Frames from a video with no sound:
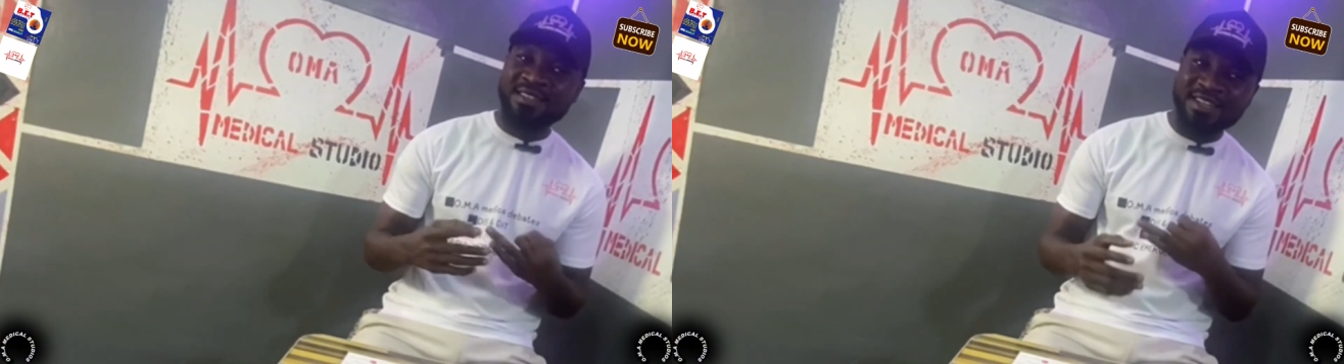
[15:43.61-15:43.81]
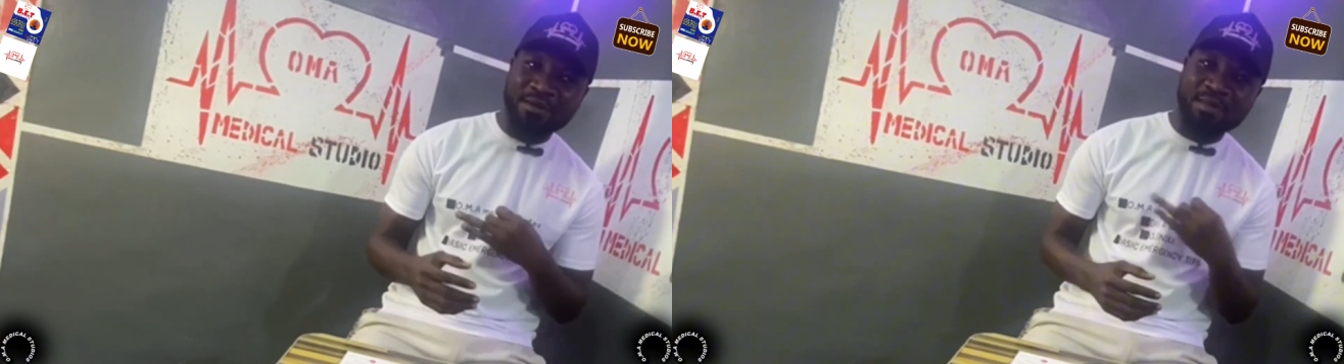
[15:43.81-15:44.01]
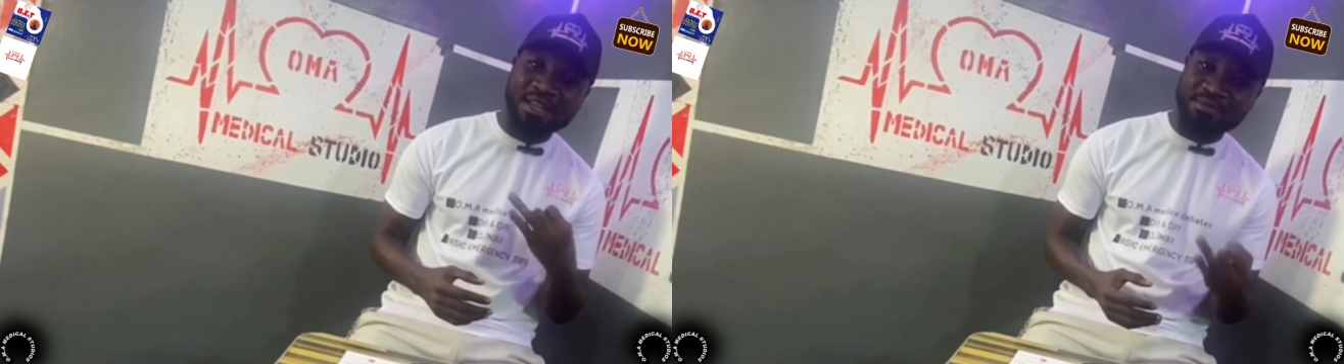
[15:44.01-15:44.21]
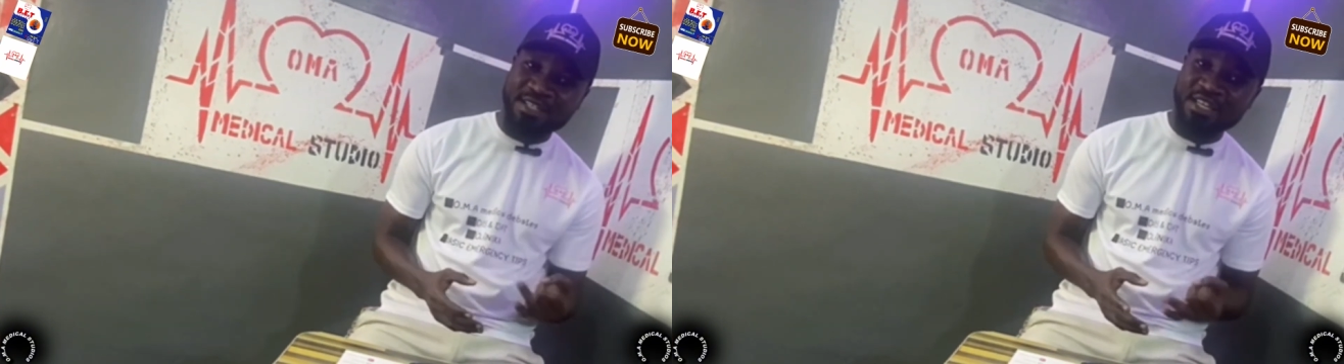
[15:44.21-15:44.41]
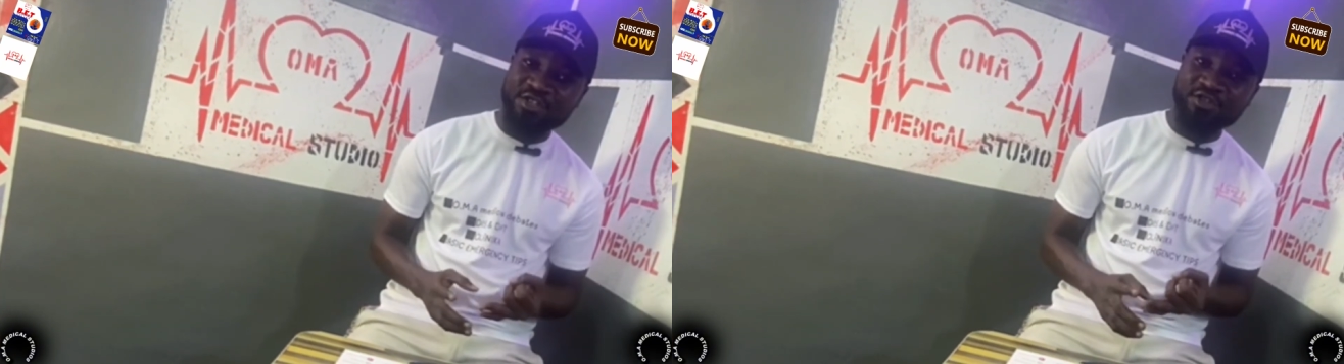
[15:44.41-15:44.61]
That might
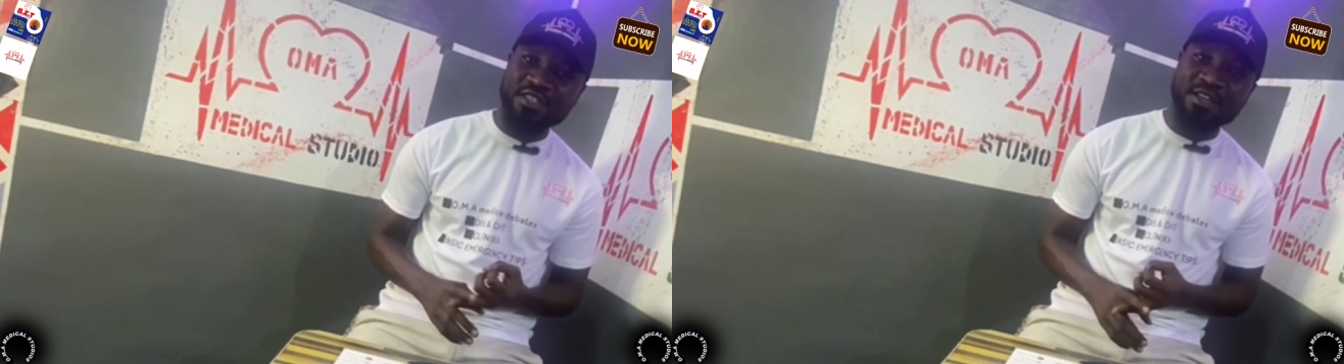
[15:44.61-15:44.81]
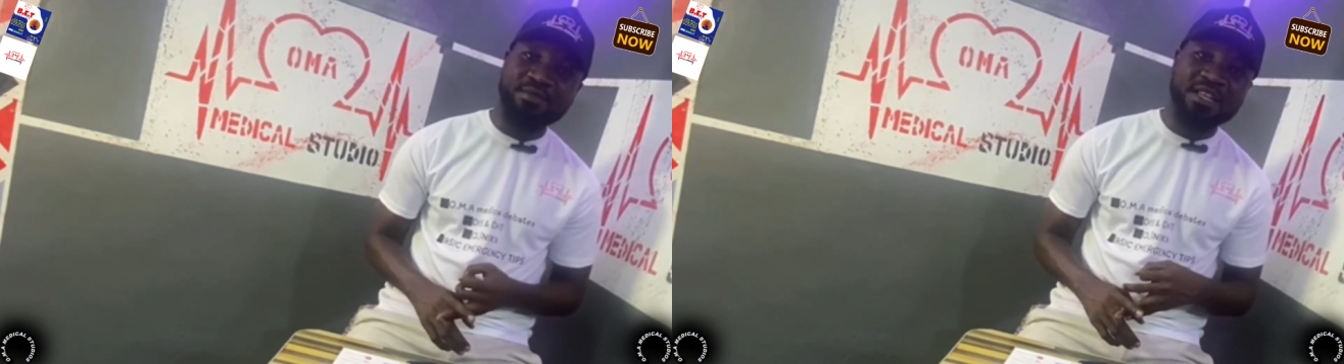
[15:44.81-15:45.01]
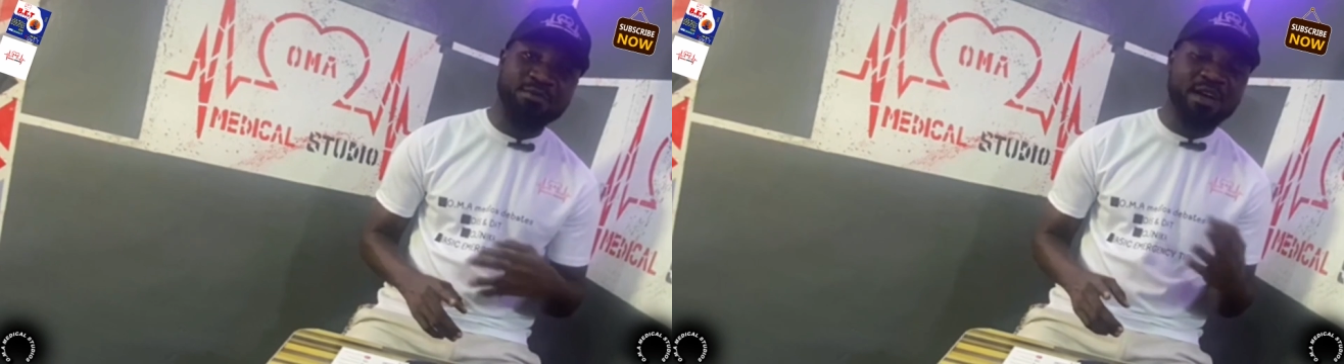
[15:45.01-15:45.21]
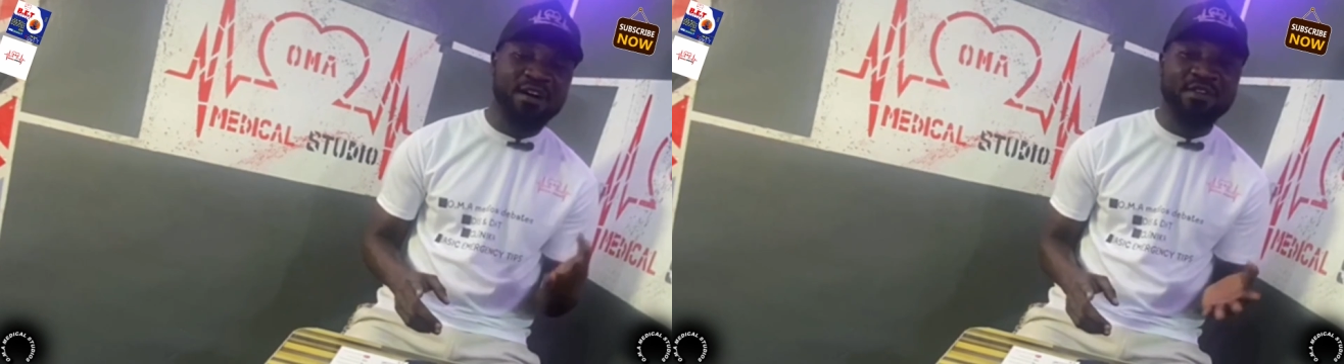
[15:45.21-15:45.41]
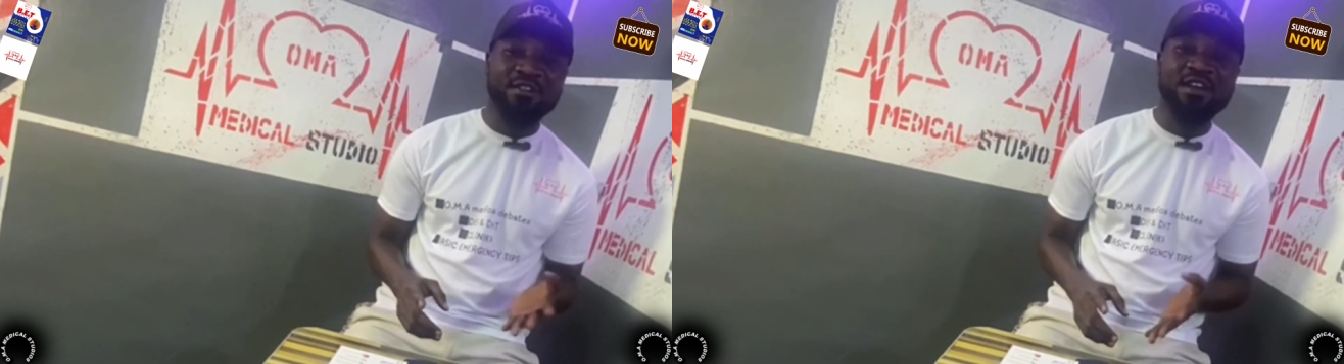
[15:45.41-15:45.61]
be dangerous. Then we
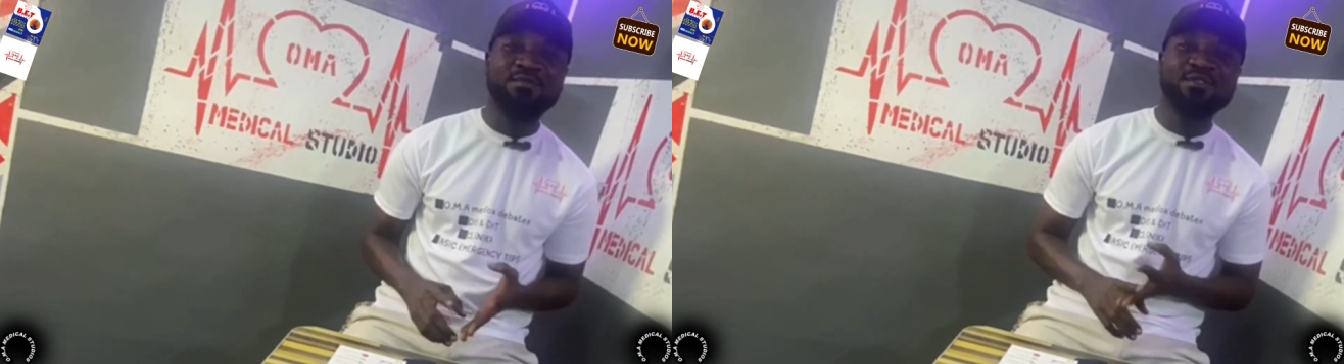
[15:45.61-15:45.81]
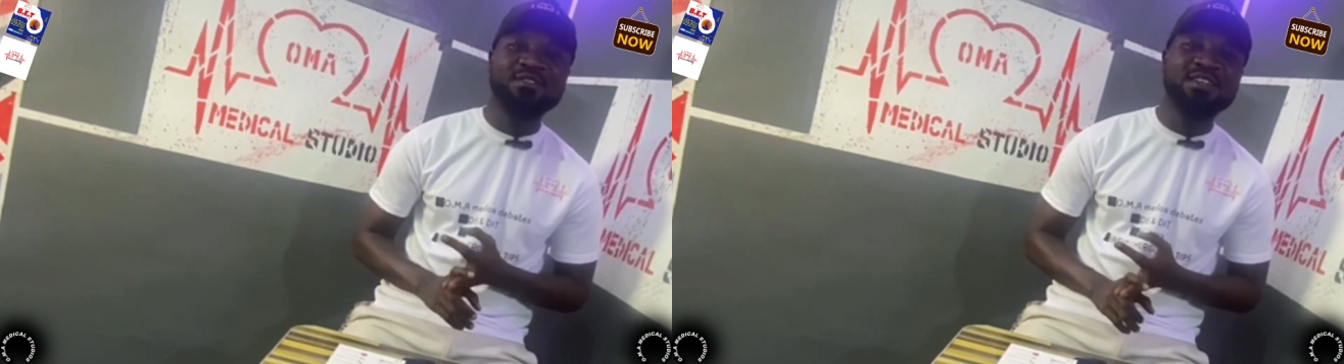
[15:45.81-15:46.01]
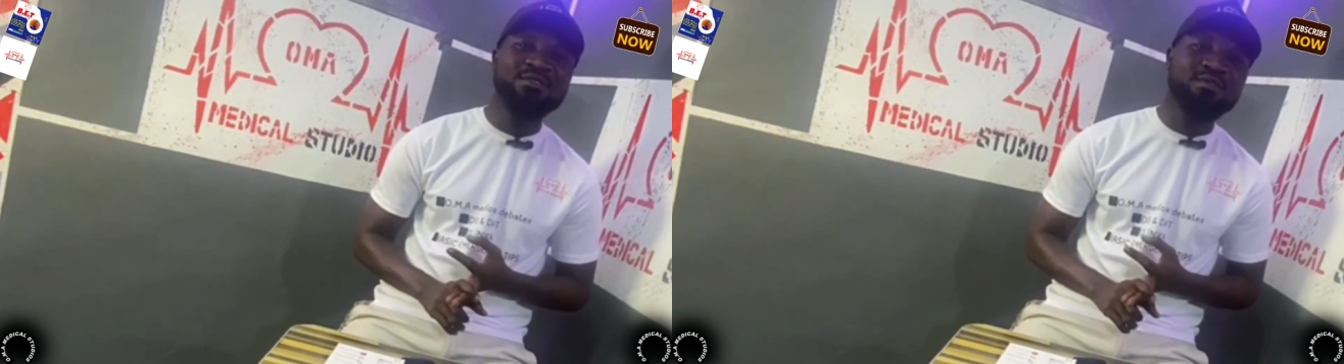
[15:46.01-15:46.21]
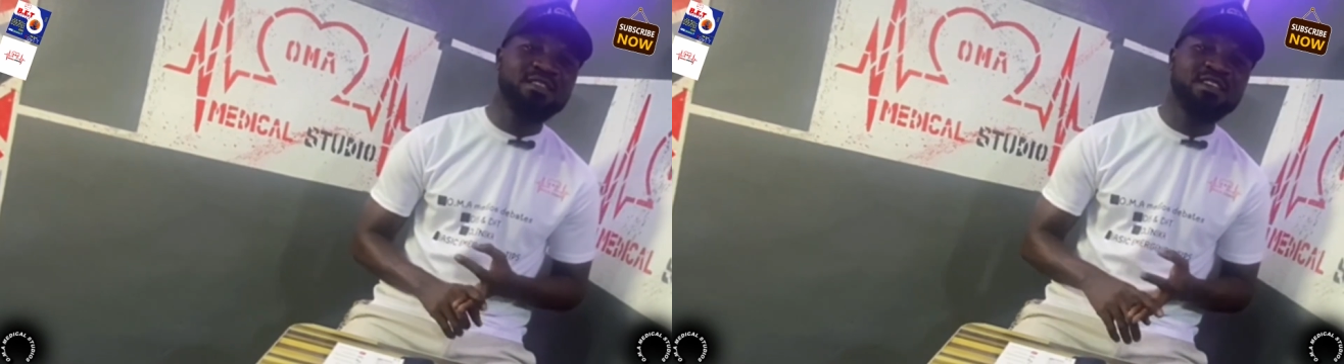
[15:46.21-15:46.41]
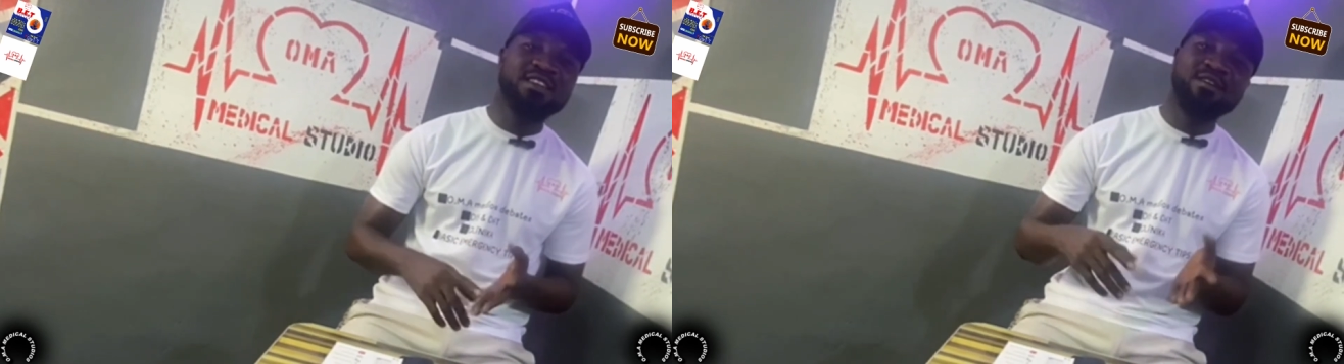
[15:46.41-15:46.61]
have another bottle that's
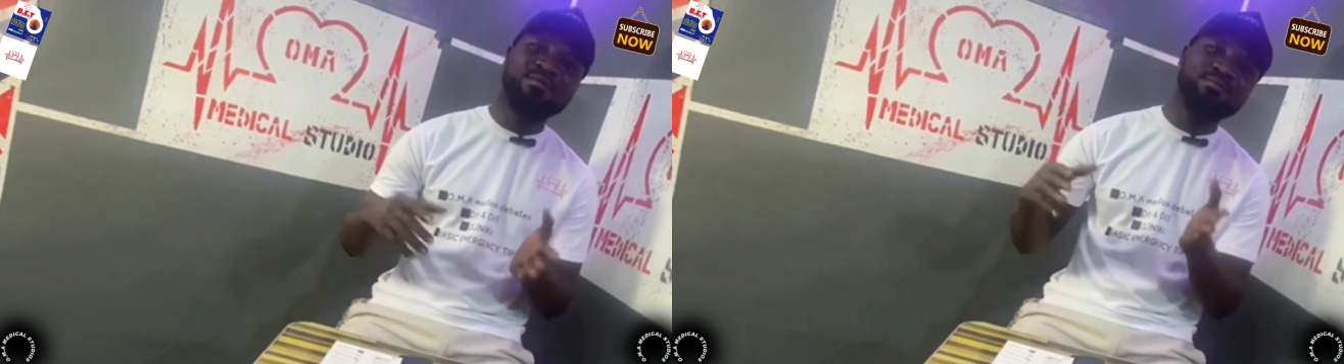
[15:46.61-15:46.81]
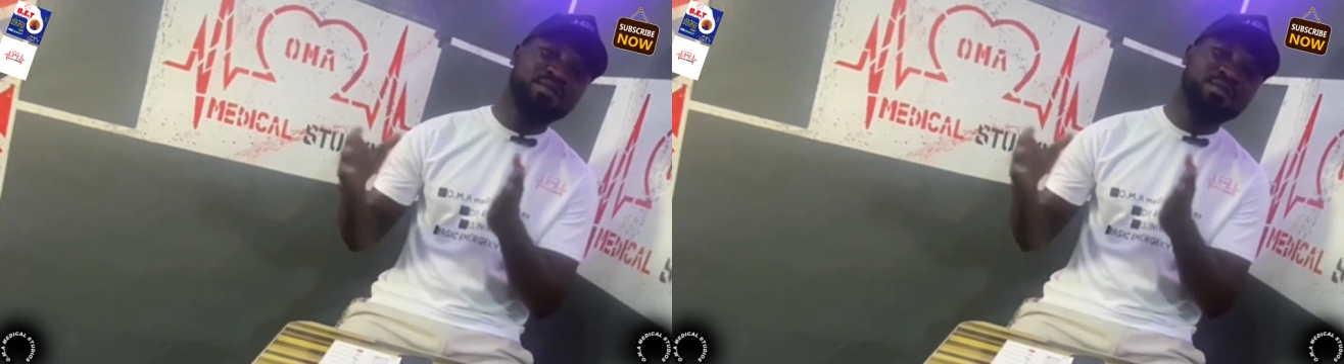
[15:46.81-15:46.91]
containing